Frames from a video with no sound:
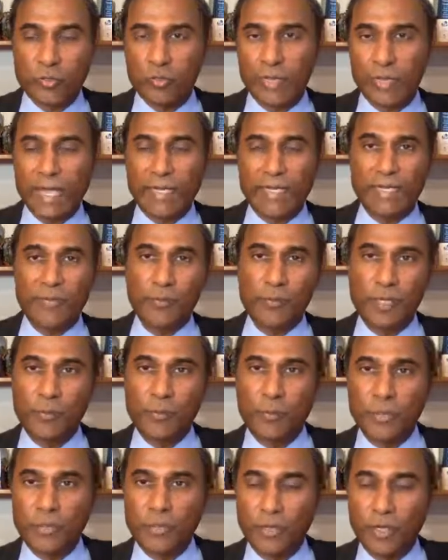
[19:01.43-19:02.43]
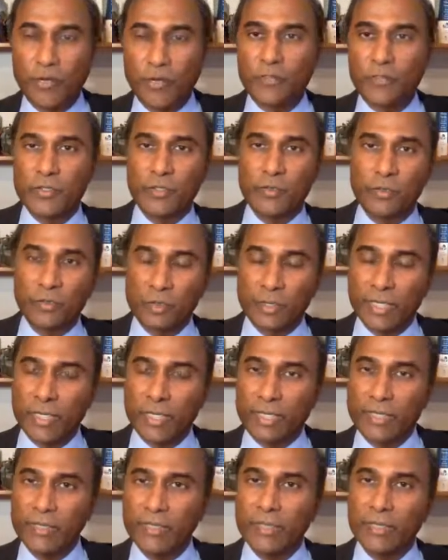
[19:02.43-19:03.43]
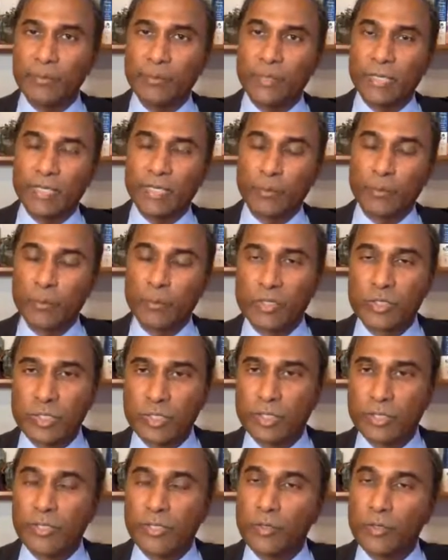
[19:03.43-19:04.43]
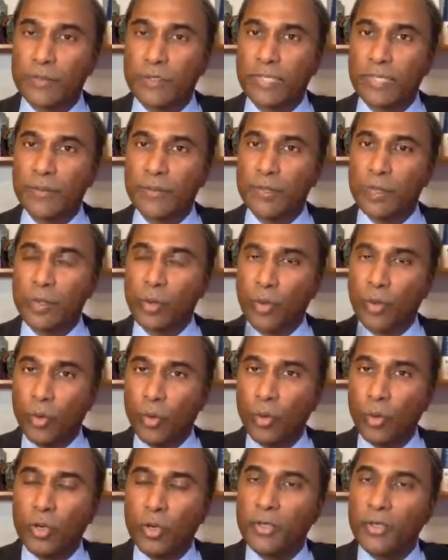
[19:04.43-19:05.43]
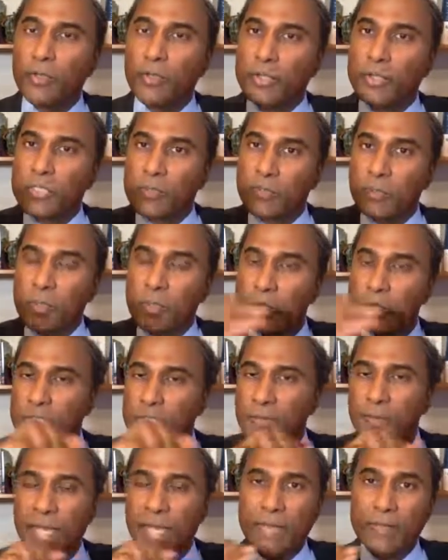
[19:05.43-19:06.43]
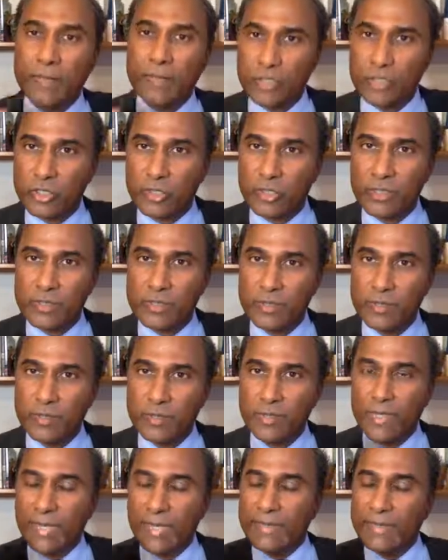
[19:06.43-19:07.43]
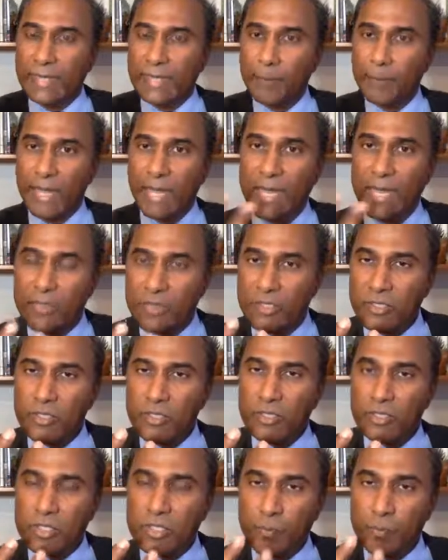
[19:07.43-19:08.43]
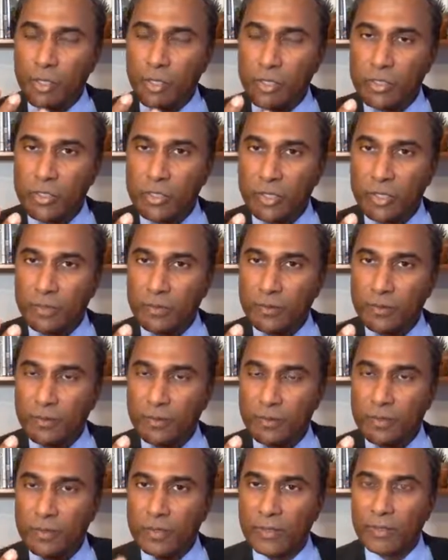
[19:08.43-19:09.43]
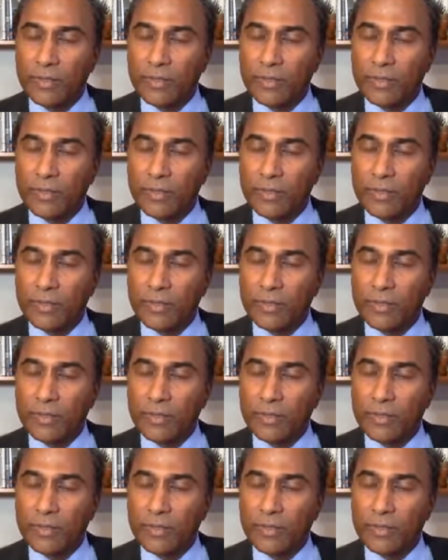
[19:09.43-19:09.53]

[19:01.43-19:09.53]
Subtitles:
to sort of wacky people in your office, you learn how to become resilient over them, or you're exposed to pathogens. And that pathogen exposure